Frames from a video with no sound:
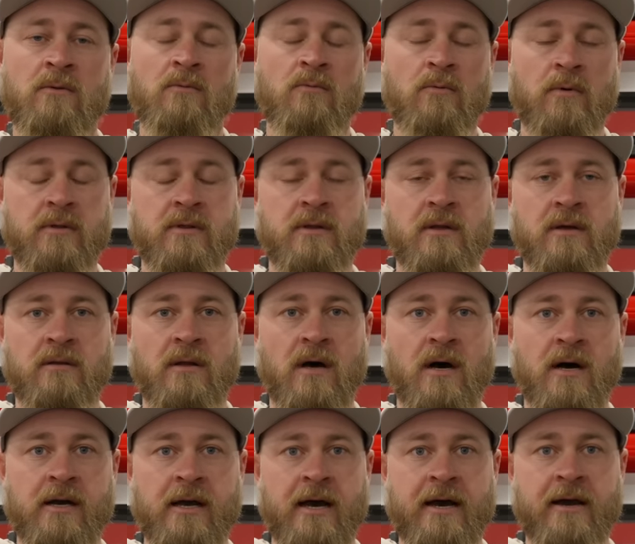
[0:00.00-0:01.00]
with the
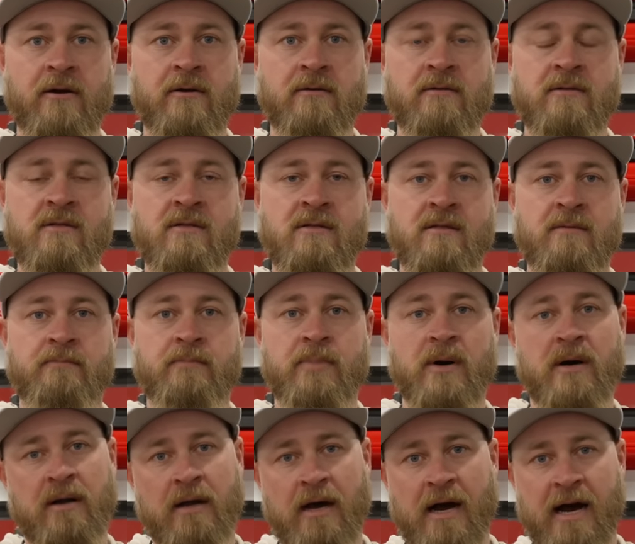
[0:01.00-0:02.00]
long irons,
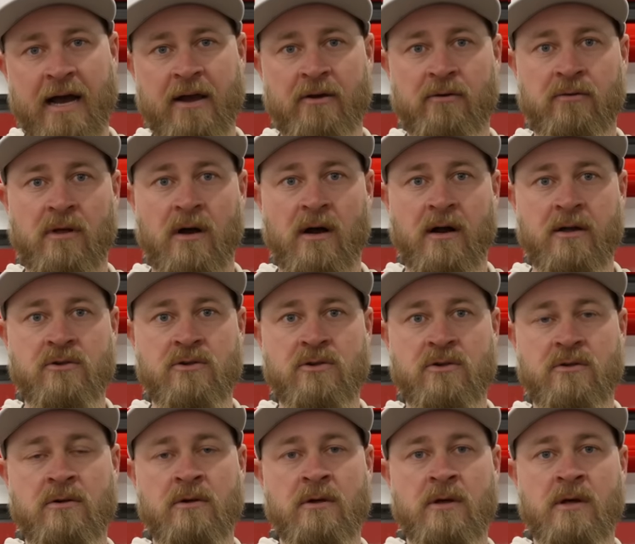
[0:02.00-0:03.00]
but higher
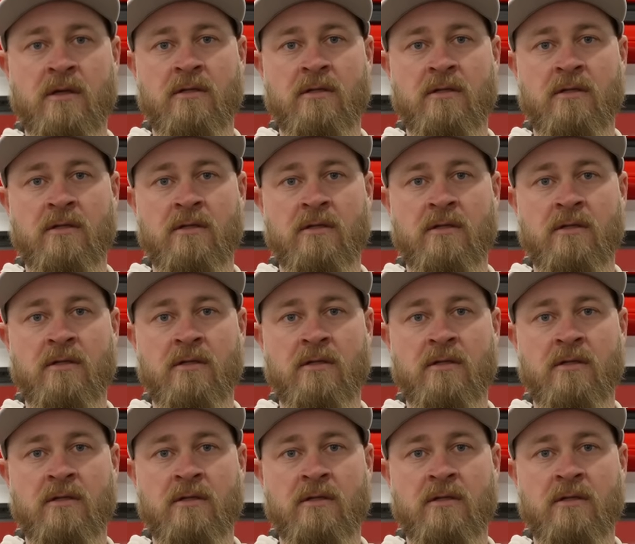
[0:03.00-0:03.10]
launch.